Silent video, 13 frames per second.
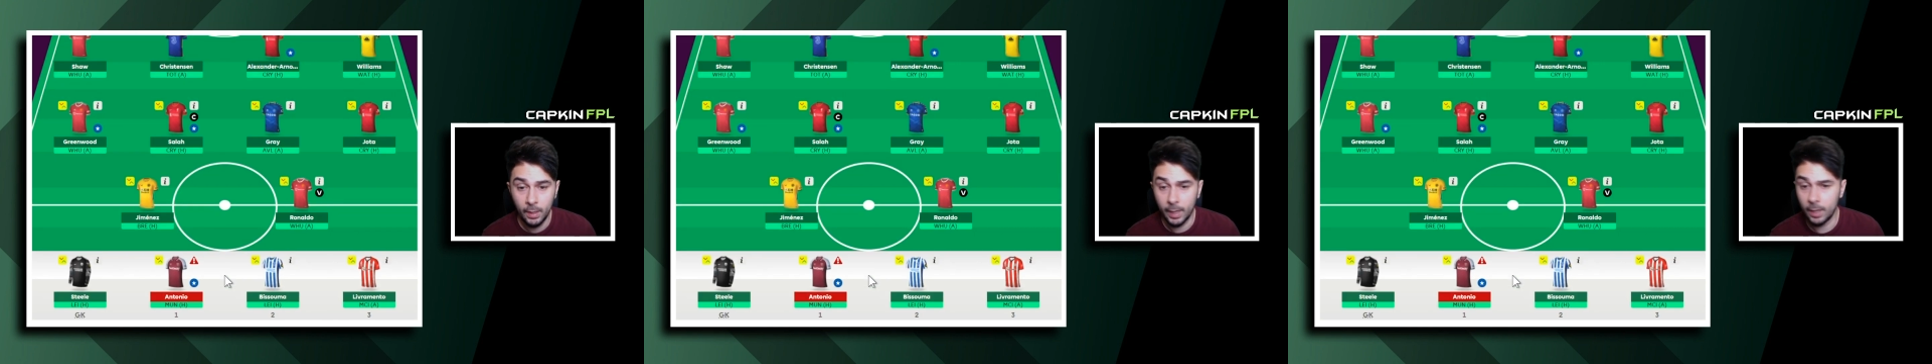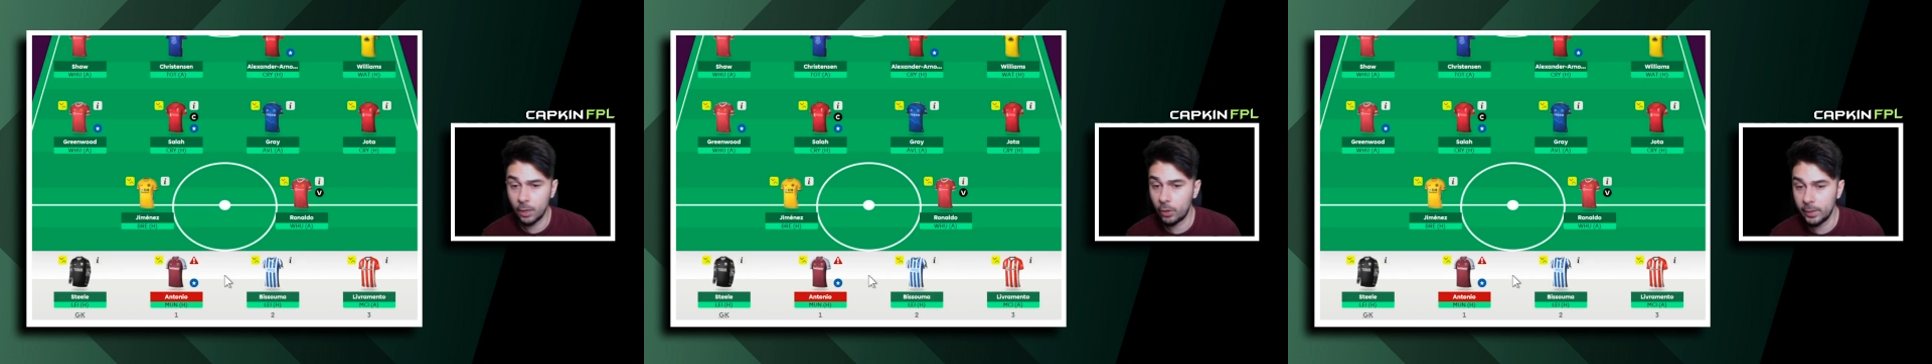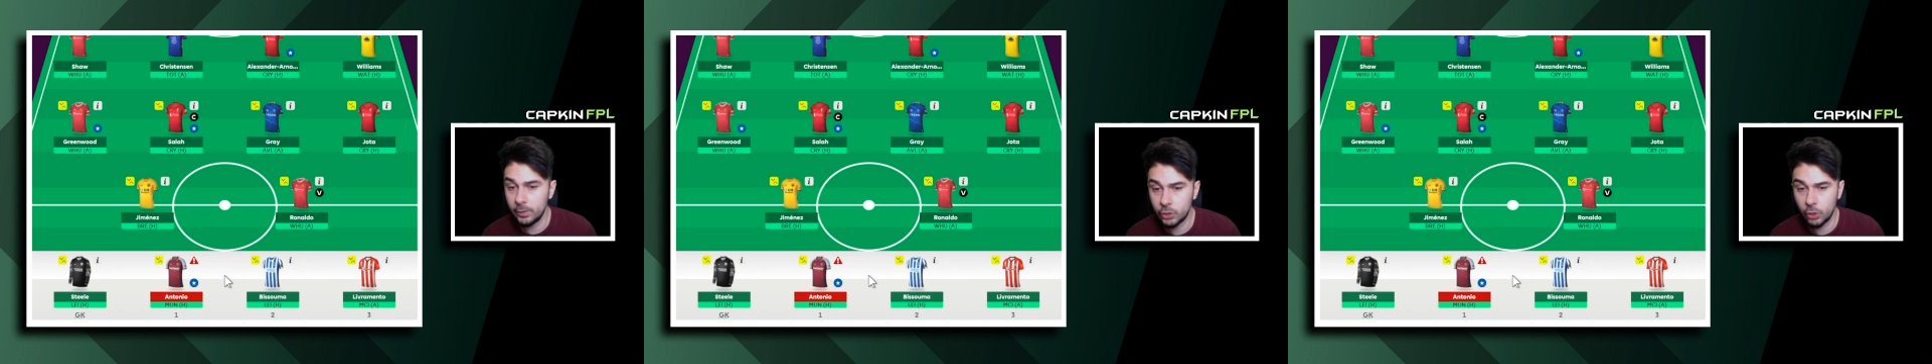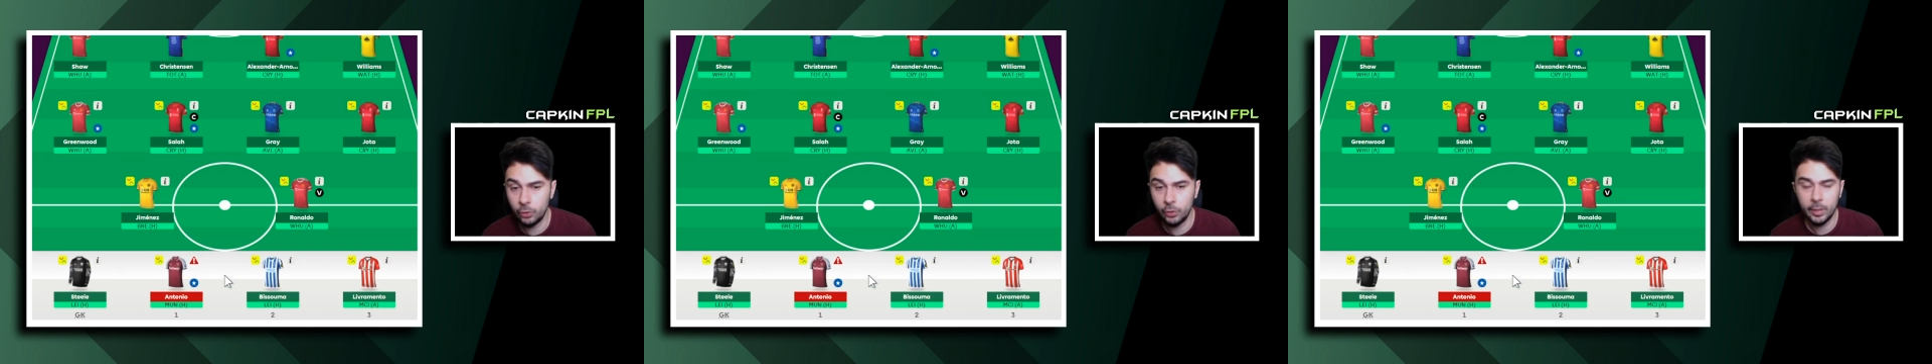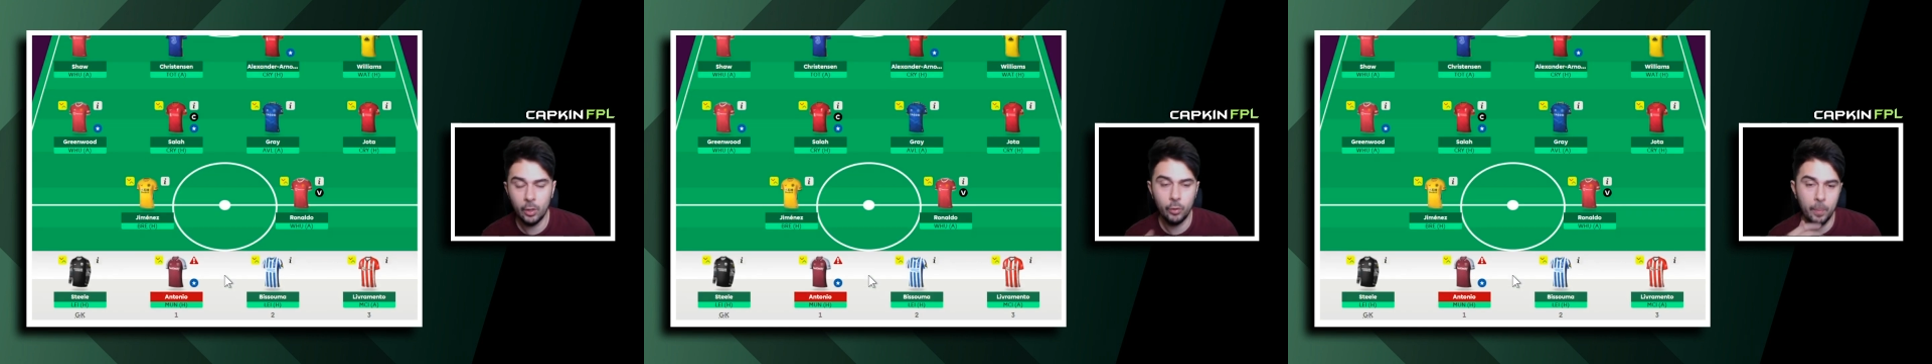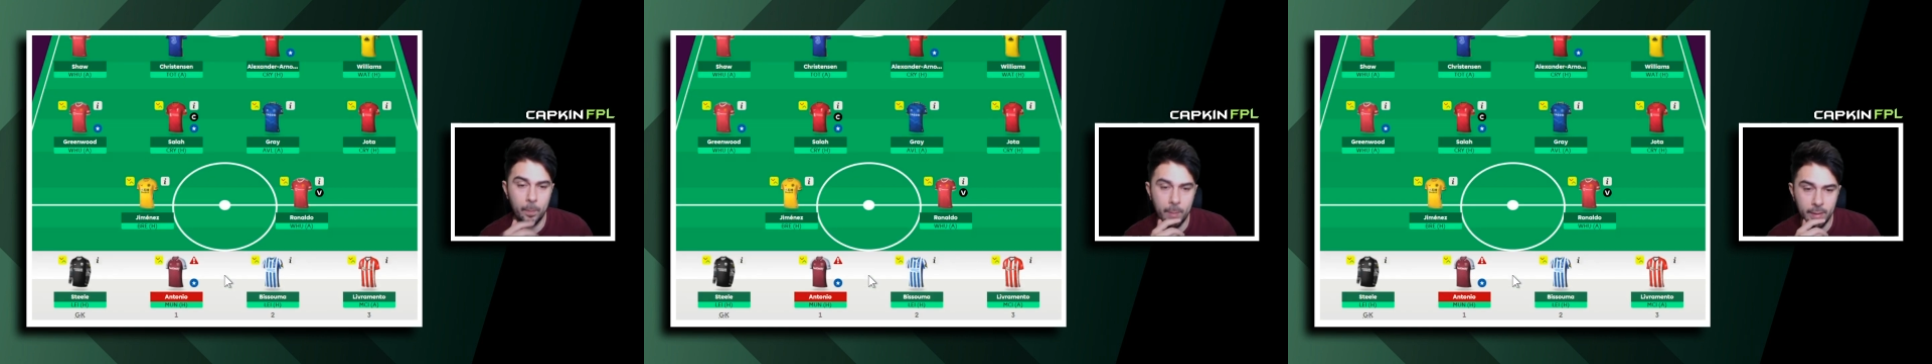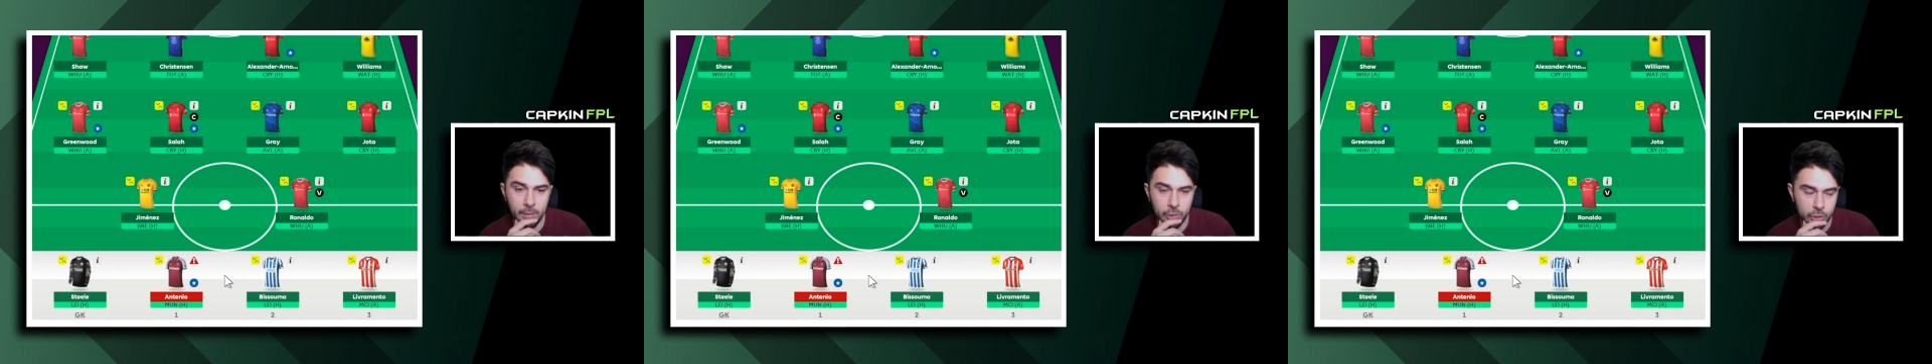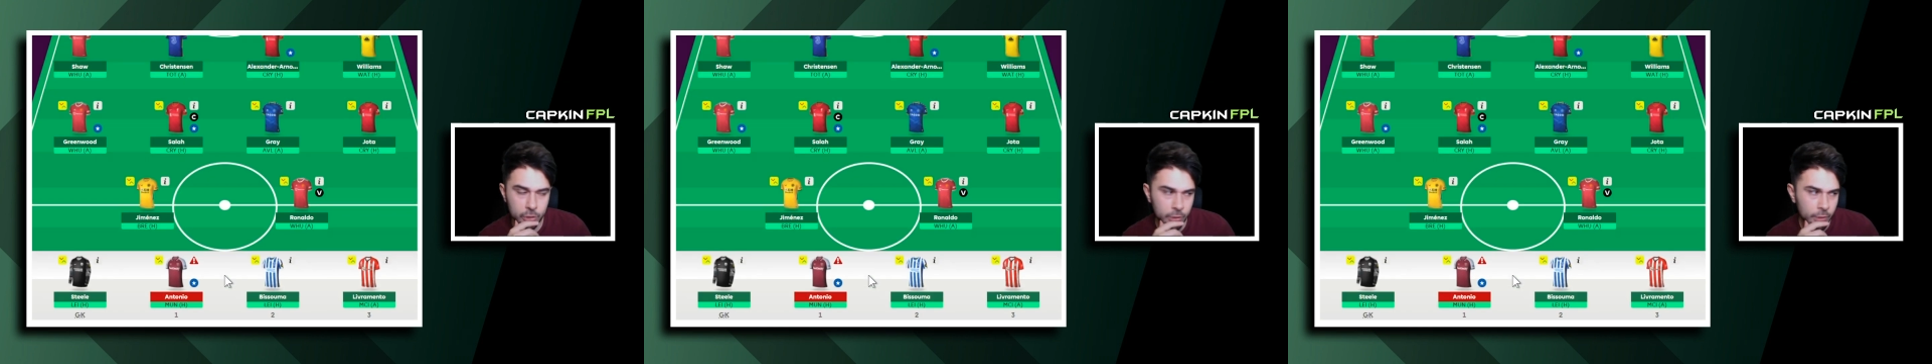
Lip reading: And I got Antonio there on the bench.